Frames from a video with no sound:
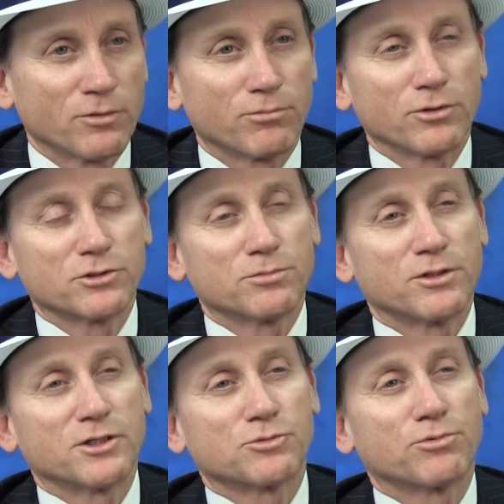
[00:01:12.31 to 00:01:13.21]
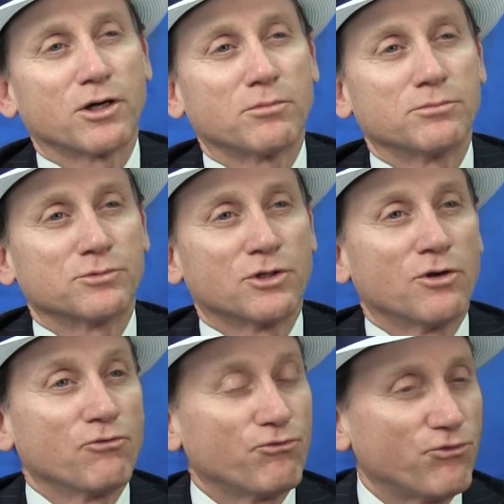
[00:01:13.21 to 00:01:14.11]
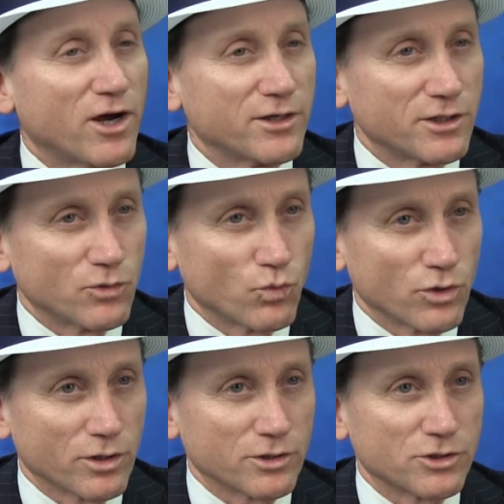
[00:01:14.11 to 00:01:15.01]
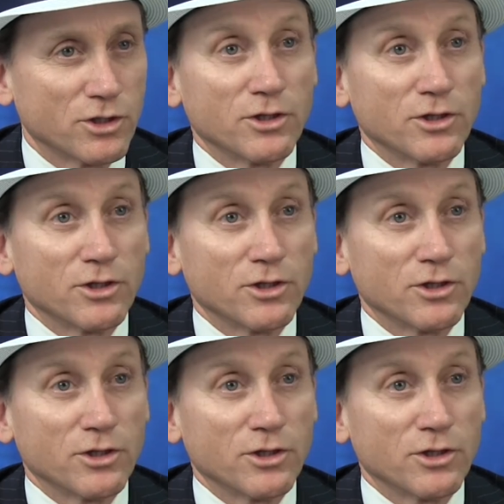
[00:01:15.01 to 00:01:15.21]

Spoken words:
The person has problems finding words.